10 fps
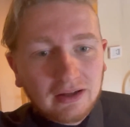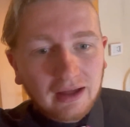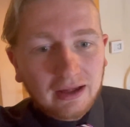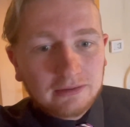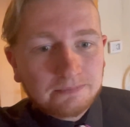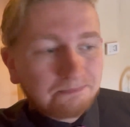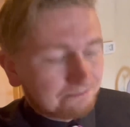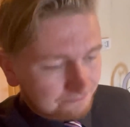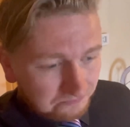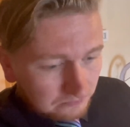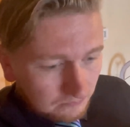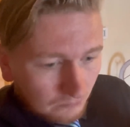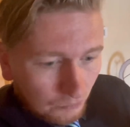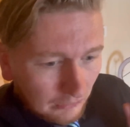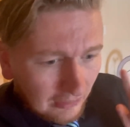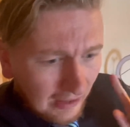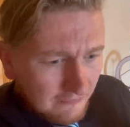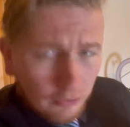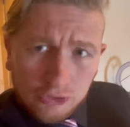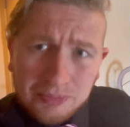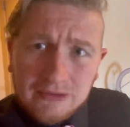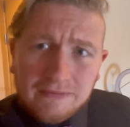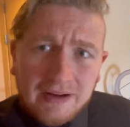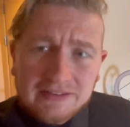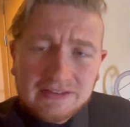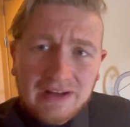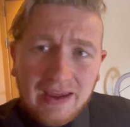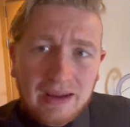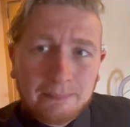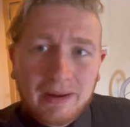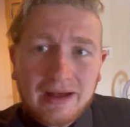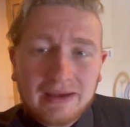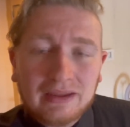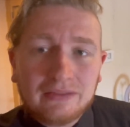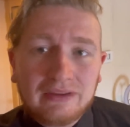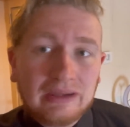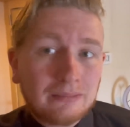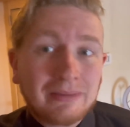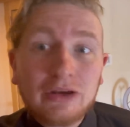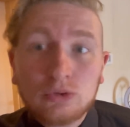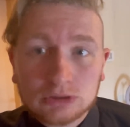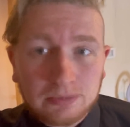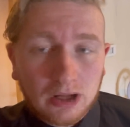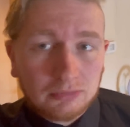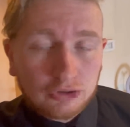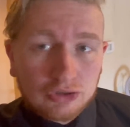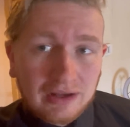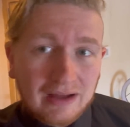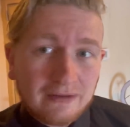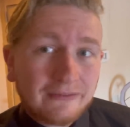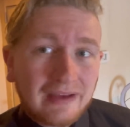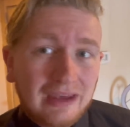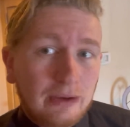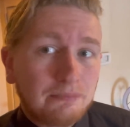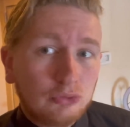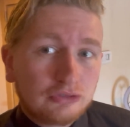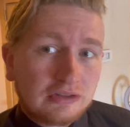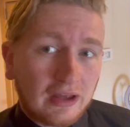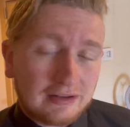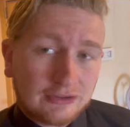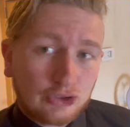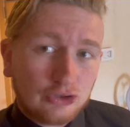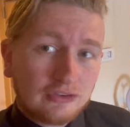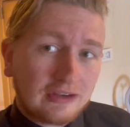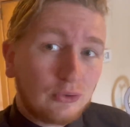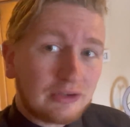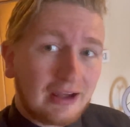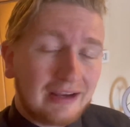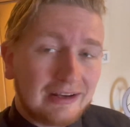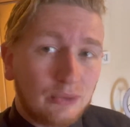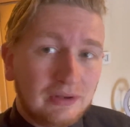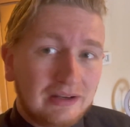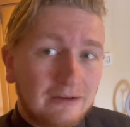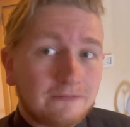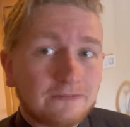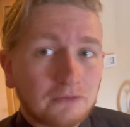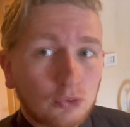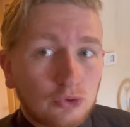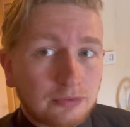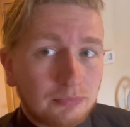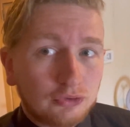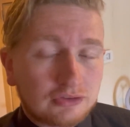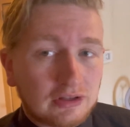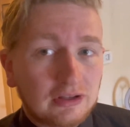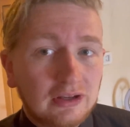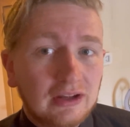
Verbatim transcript: And I've also been invited today by the medical department to have a booster. Turns out I now need a fourth booster.